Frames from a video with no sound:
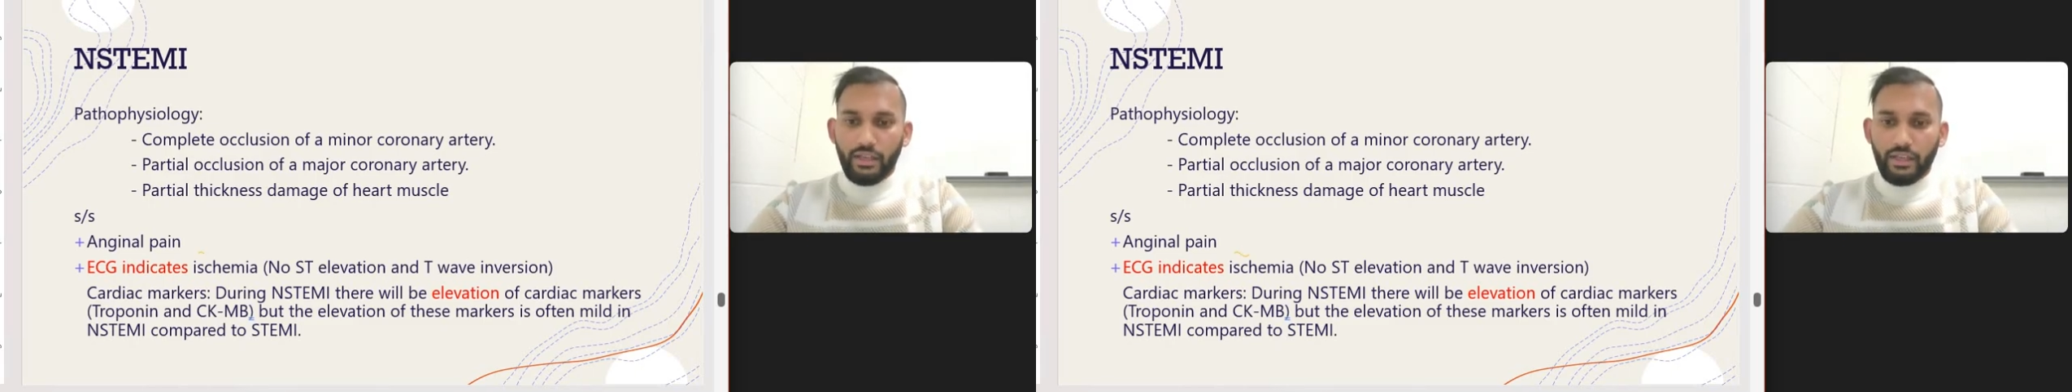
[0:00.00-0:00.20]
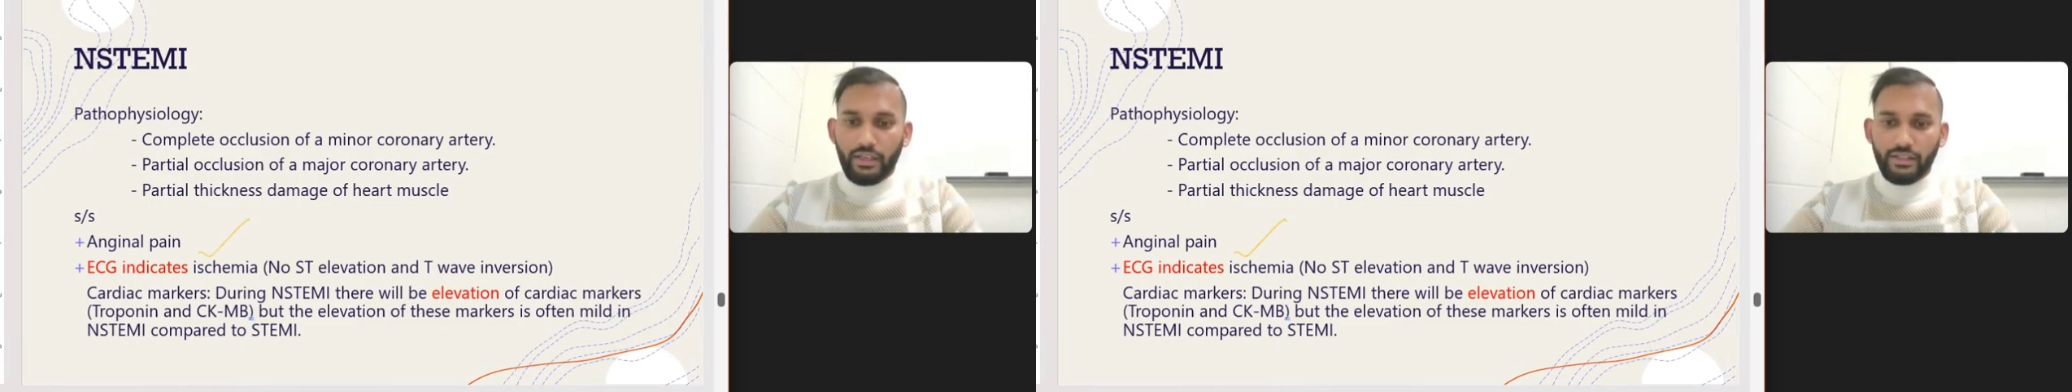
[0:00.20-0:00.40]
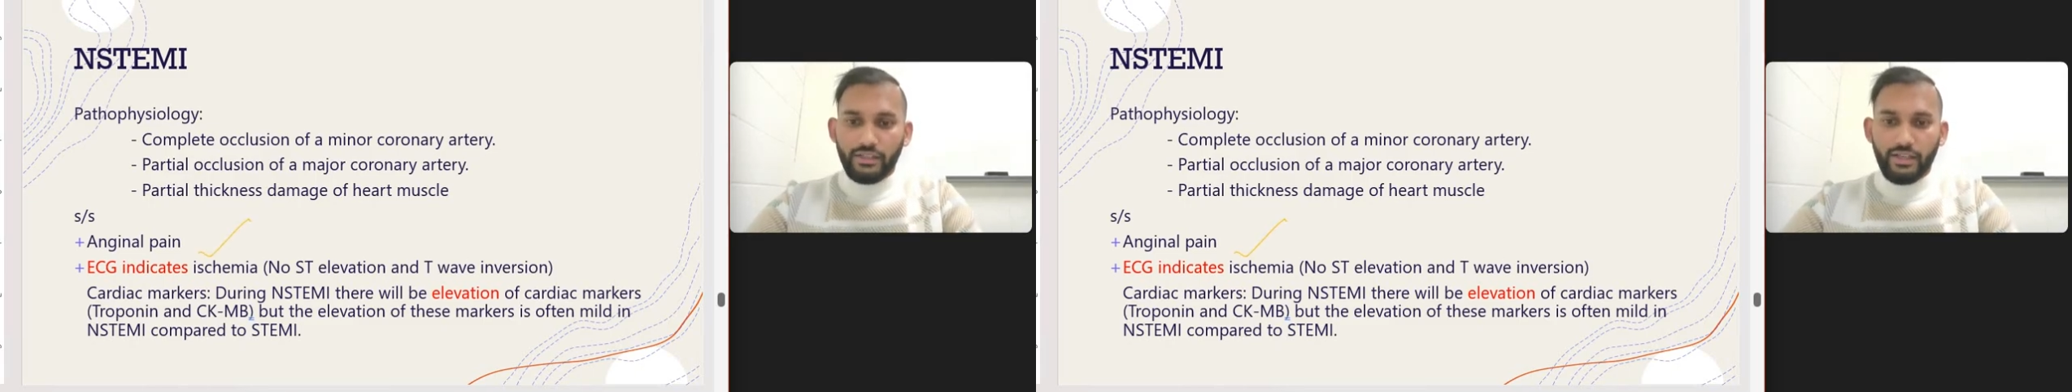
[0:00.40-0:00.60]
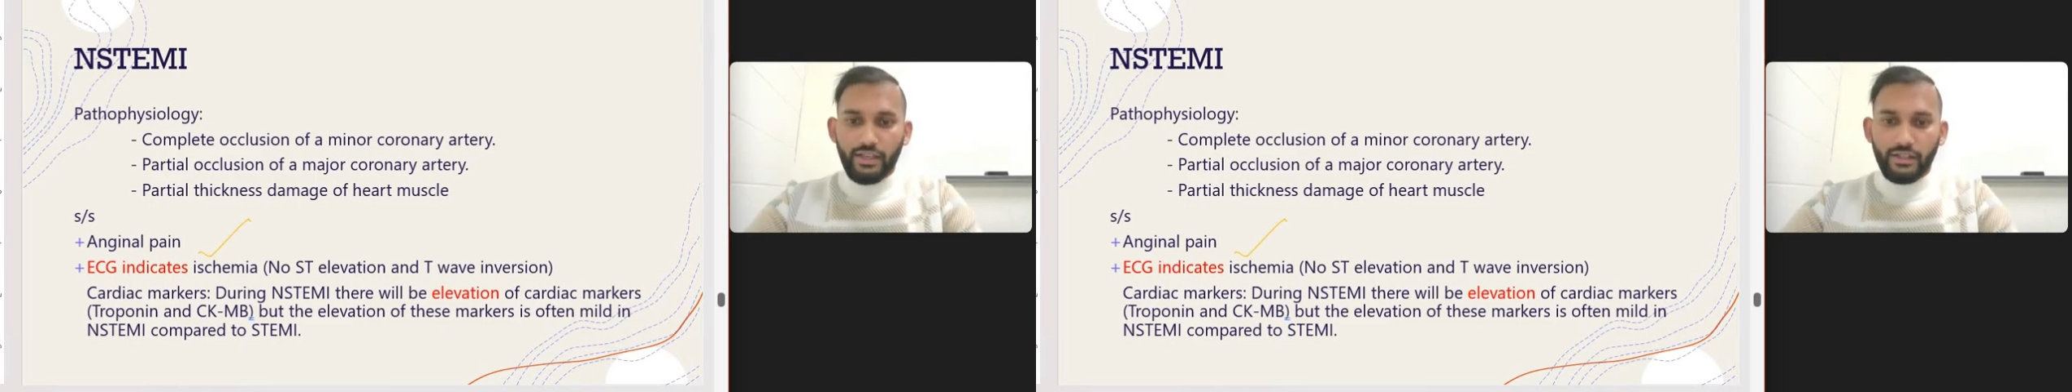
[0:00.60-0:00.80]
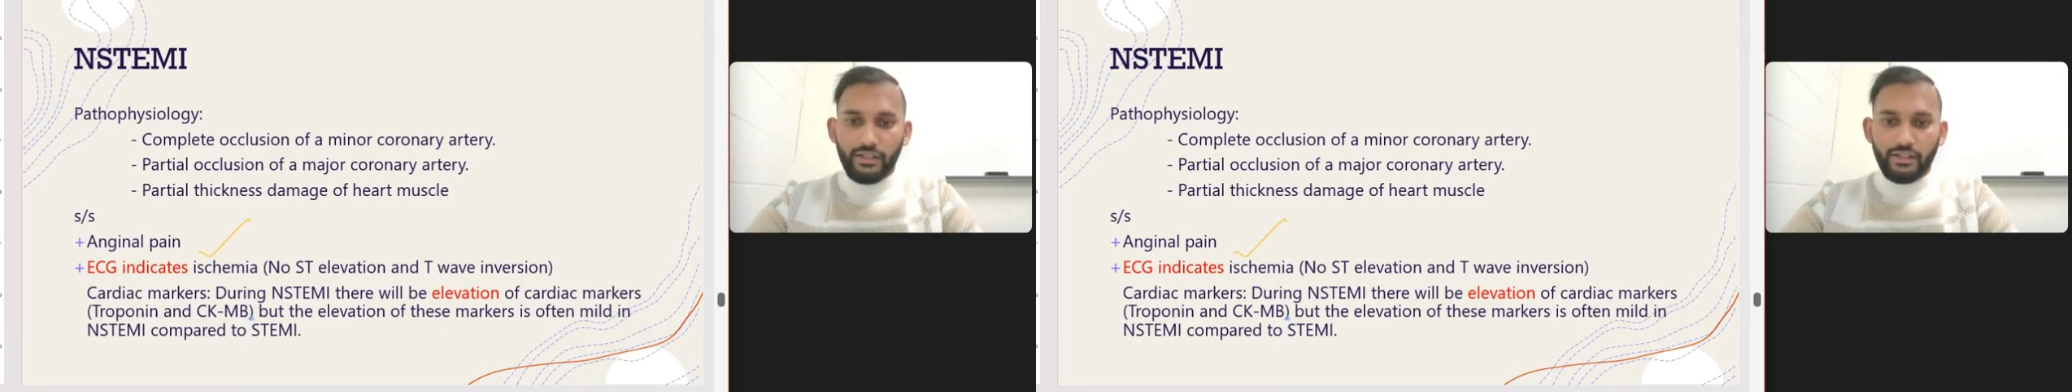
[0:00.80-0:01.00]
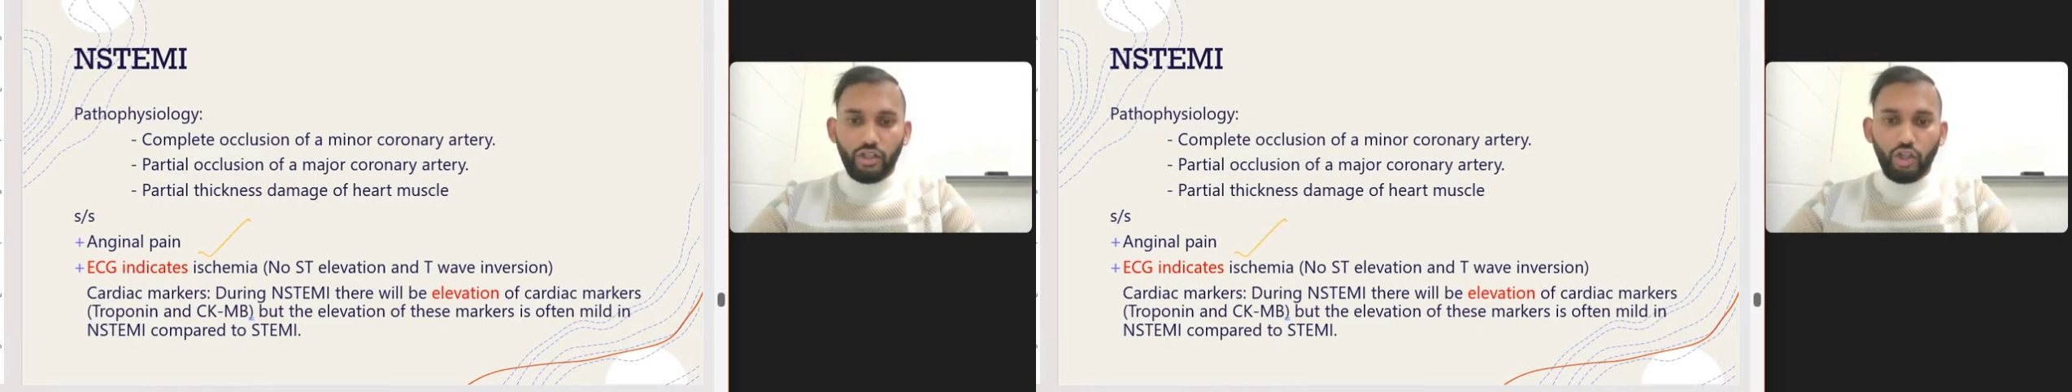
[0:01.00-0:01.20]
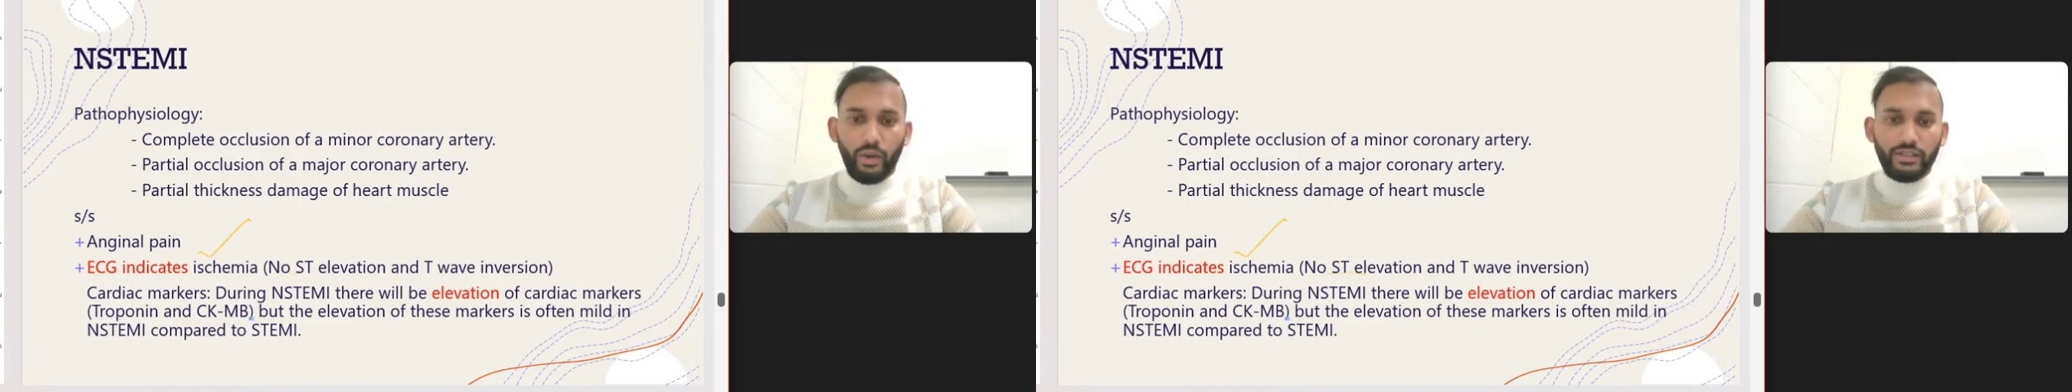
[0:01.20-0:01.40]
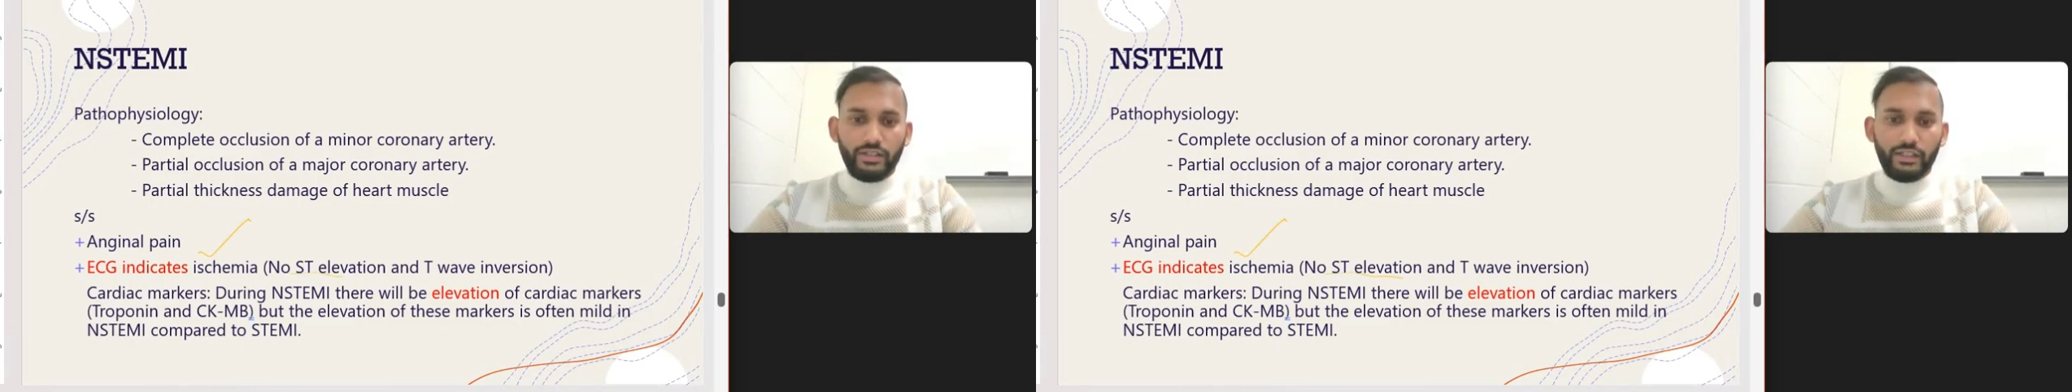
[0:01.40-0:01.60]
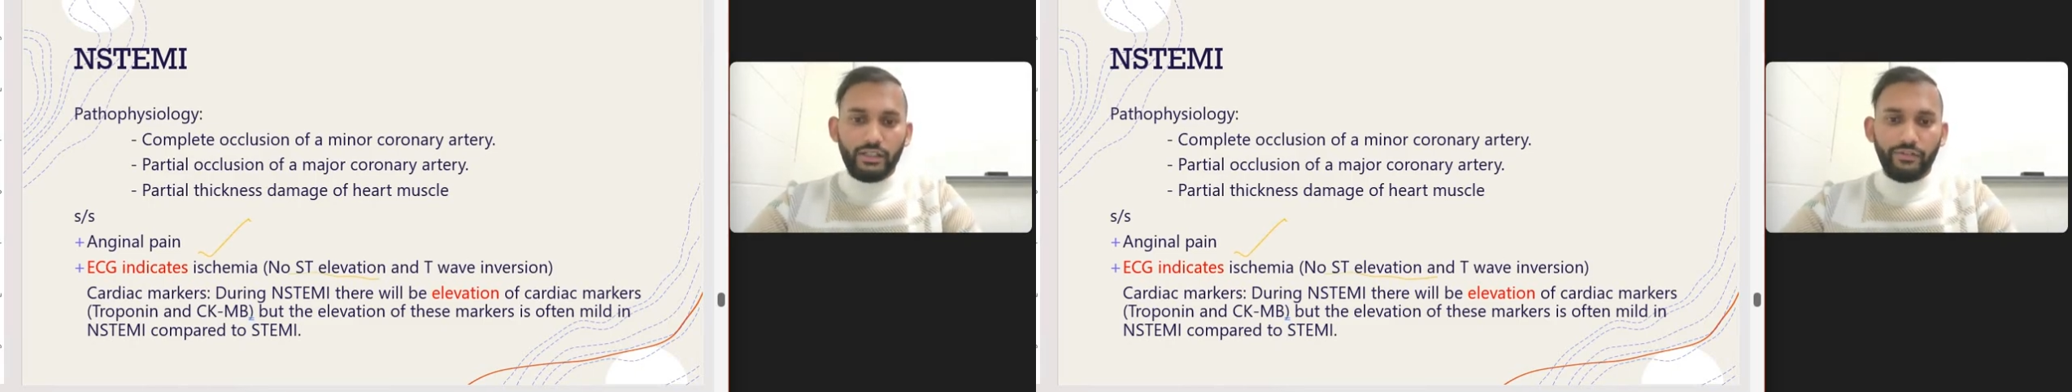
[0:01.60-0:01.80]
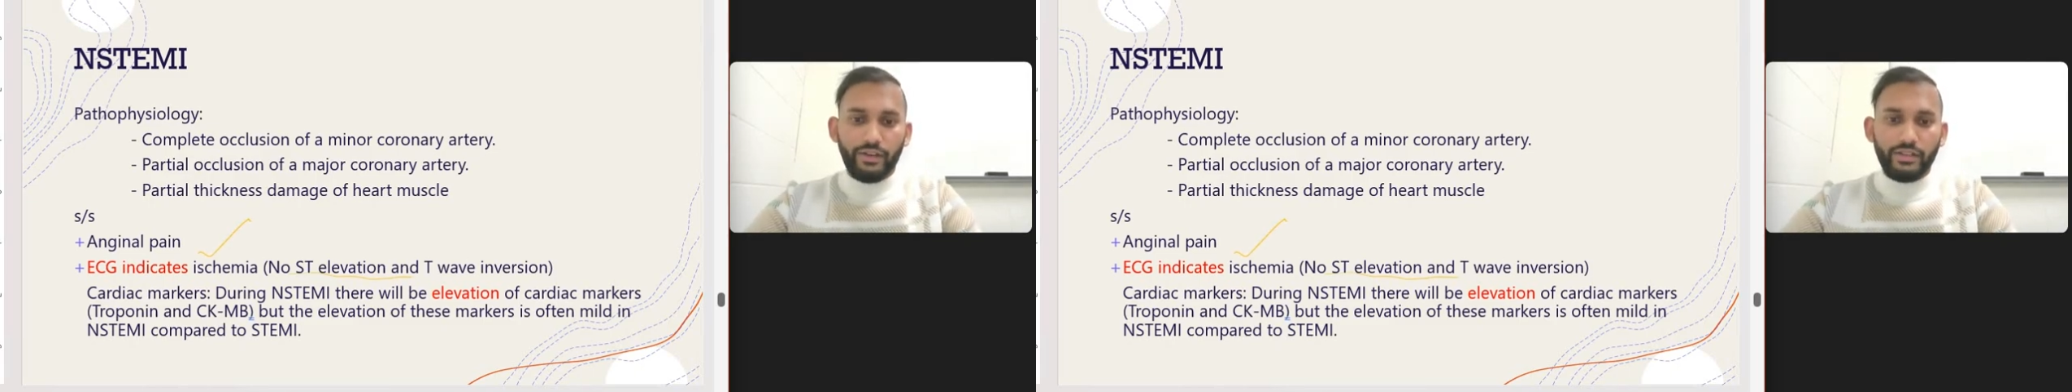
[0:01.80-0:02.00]
EKG changes, no ST
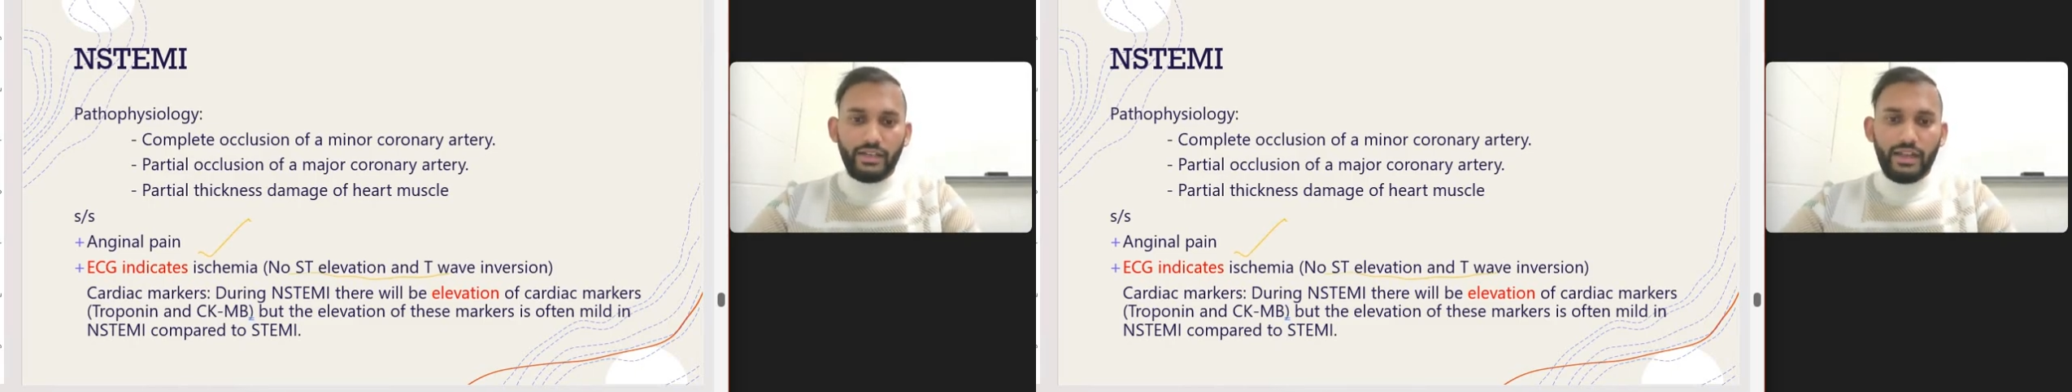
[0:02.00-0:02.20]
elevation,